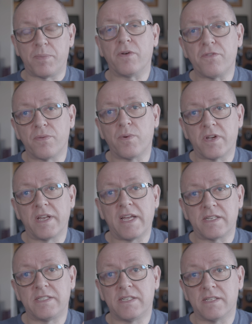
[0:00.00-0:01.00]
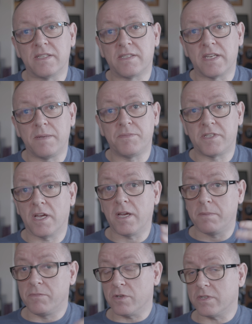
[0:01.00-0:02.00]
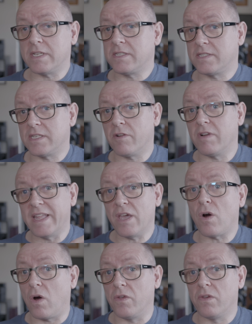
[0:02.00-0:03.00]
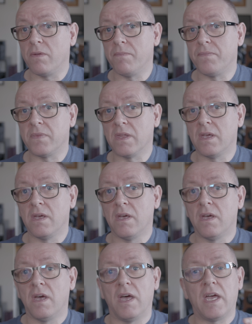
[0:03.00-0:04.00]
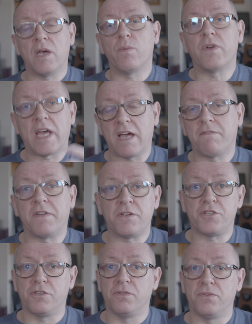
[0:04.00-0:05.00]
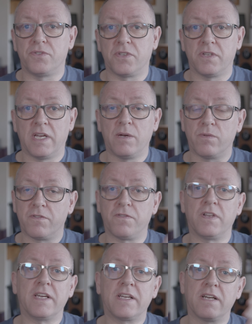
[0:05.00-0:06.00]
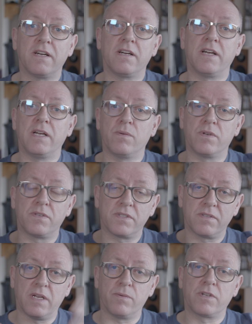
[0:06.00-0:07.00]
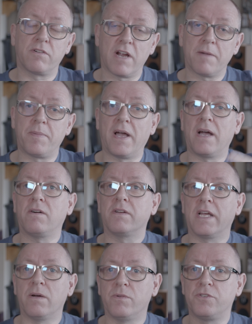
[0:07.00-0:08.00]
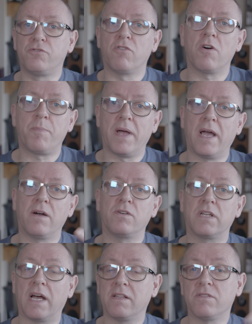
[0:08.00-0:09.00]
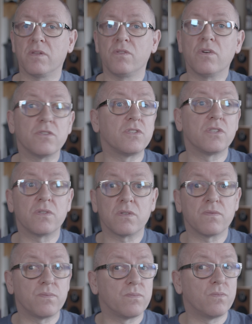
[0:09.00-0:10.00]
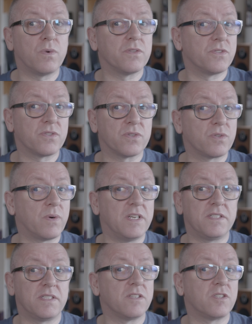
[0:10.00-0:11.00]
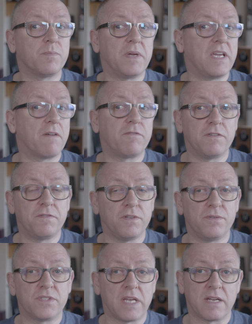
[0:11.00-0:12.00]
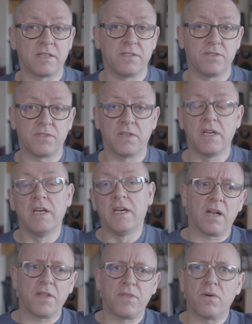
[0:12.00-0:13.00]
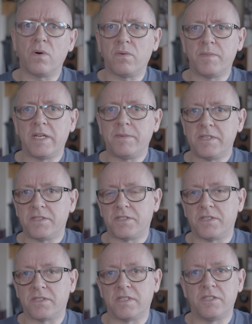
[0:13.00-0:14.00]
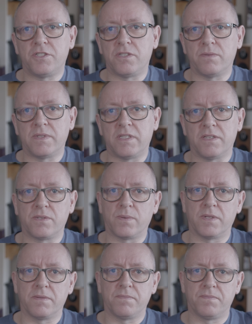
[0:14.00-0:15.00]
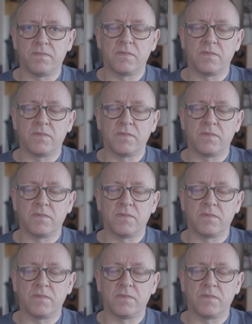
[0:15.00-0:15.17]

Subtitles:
if both were connected at the same time, not necessarily on, it would have issues. It would flicker, it would crap out, it would drop out, and not just sort of once or twice. This would be every few seconds. And I thought, well, maybe it's just an issue with this one.